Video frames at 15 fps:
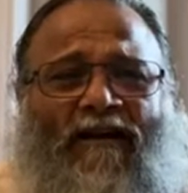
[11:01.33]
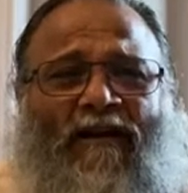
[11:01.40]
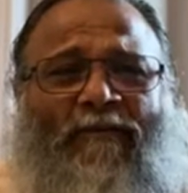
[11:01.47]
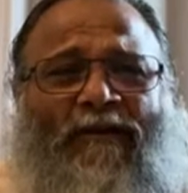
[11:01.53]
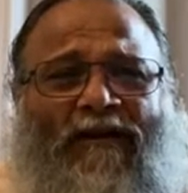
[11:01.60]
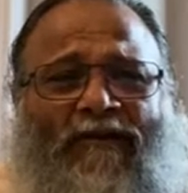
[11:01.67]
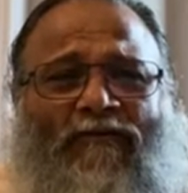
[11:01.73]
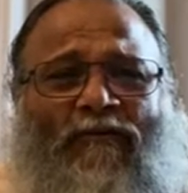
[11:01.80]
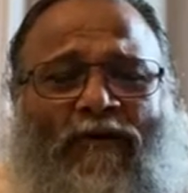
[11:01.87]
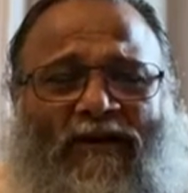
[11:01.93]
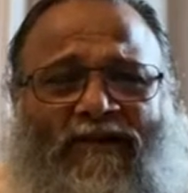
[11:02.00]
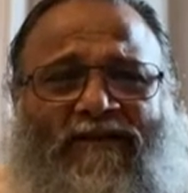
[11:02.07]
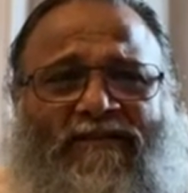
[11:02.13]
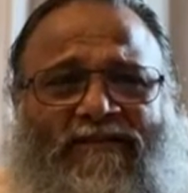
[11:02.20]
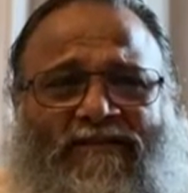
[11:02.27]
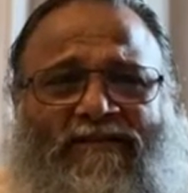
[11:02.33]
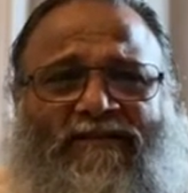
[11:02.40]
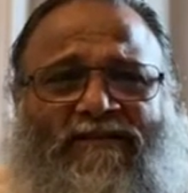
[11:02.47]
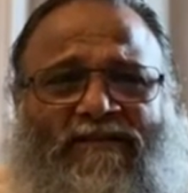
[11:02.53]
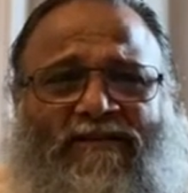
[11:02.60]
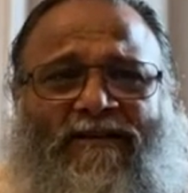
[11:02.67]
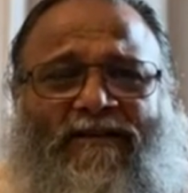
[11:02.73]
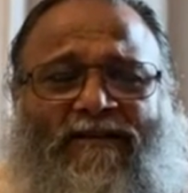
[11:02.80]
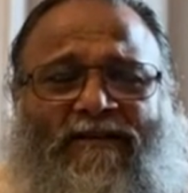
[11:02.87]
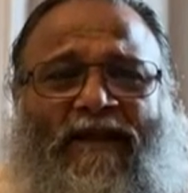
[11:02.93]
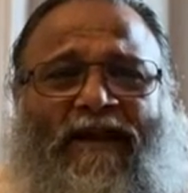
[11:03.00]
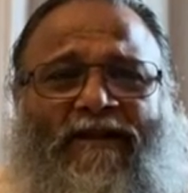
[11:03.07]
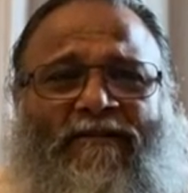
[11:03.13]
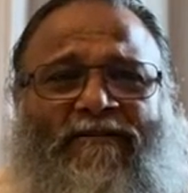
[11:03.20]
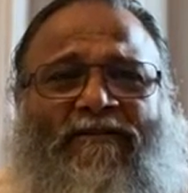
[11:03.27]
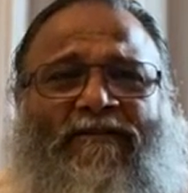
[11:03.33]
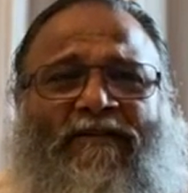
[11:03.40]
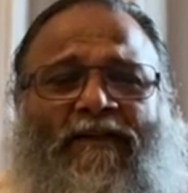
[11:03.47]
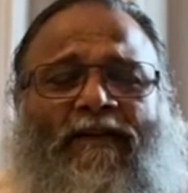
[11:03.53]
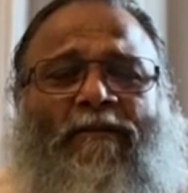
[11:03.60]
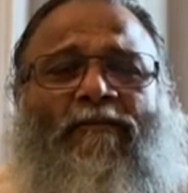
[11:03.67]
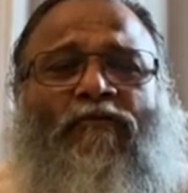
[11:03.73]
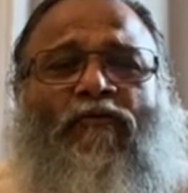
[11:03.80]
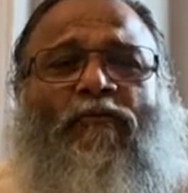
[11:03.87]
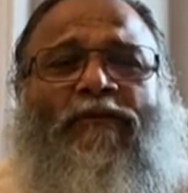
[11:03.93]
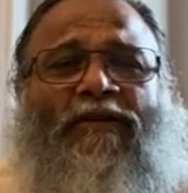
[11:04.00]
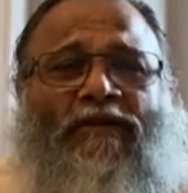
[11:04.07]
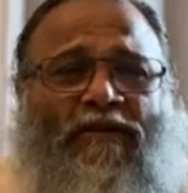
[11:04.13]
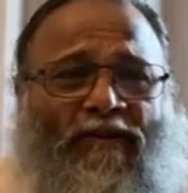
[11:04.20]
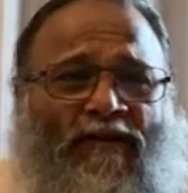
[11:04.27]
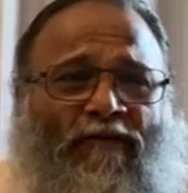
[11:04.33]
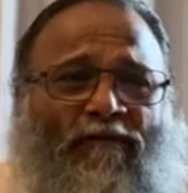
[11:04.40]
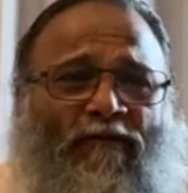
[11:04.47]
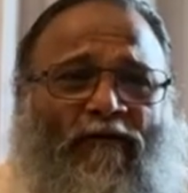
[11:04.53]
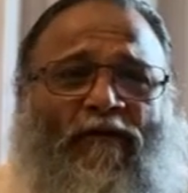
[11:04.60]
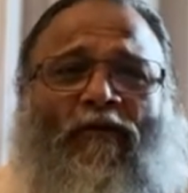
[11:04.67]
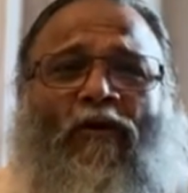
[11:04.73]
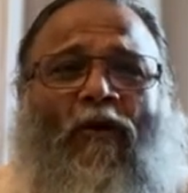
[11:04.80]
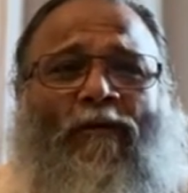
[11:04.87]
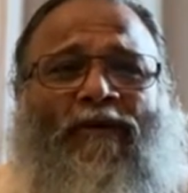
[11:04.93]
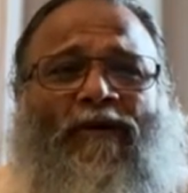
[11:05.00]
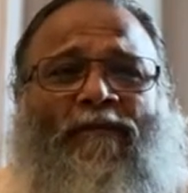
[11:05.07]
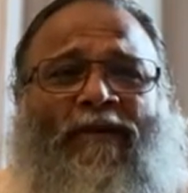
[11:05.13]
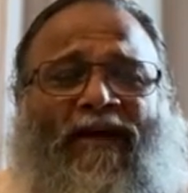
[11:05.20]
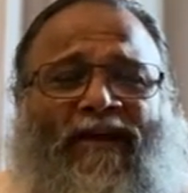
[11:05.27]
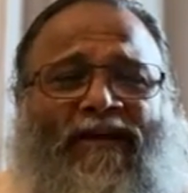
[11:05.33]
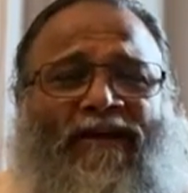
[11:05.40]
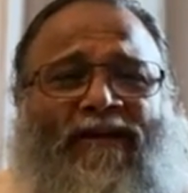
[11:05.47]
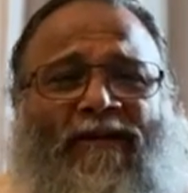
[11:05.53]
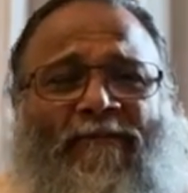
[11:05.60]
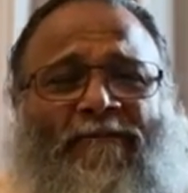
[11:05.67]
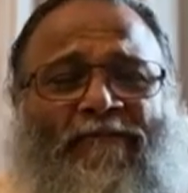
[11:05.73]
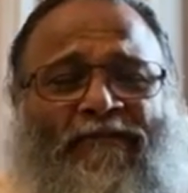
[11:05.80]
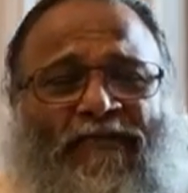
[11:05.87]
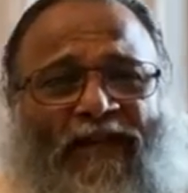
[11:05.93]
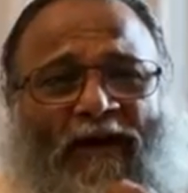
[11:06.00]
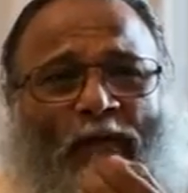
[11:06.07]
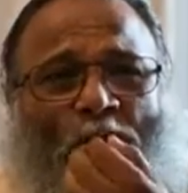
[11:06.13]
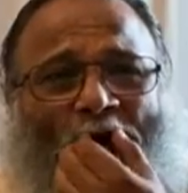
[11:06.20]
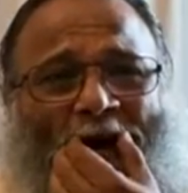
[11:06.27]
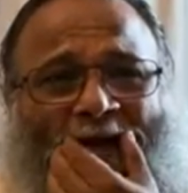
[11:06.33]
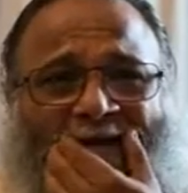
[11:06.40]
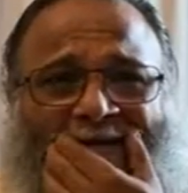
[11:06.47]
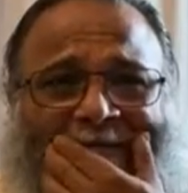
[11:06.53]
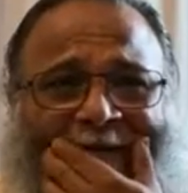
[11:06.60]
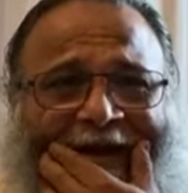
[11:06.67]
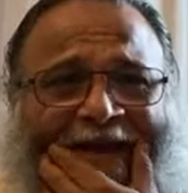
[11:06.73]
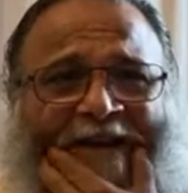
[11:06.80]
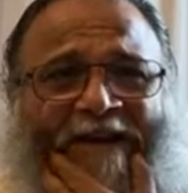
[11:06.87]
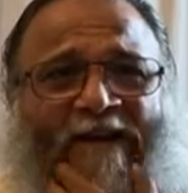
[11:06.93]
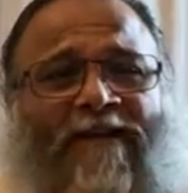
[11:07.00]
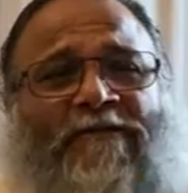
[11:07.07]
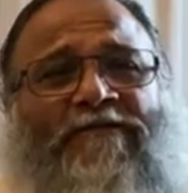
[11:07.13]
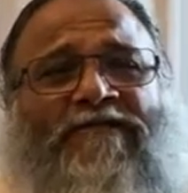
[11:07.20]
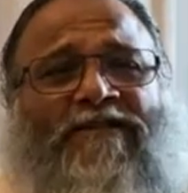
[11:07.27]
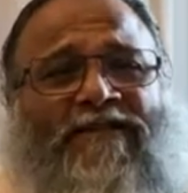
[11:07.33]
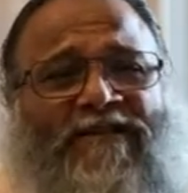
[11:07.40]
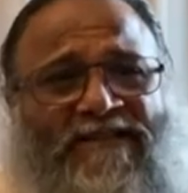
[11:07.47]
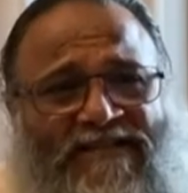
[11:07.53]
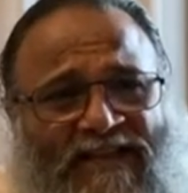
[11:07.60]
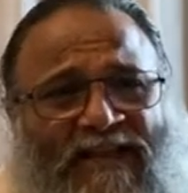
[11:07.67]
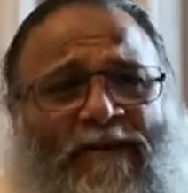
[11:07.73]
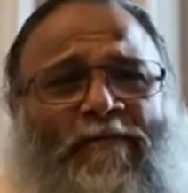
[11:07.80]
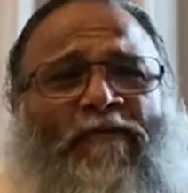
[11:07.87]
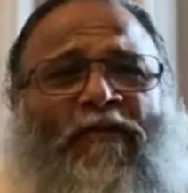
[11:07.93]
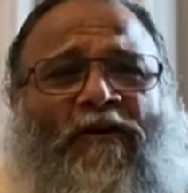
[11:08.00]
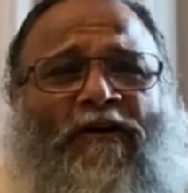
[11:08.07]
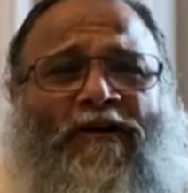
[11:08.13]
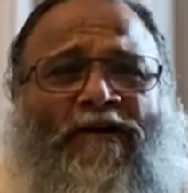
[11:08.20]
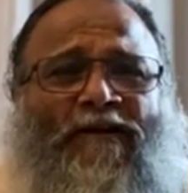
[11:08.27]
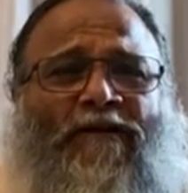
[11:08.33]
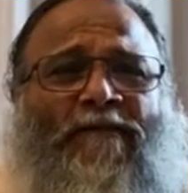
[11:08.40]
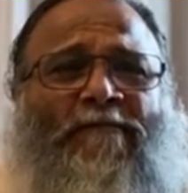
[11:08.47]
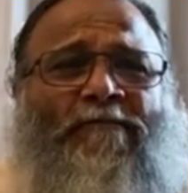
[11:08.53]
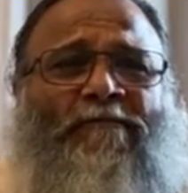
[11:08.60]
coming to us that seem to be real for a common man, a wise man lives in the same world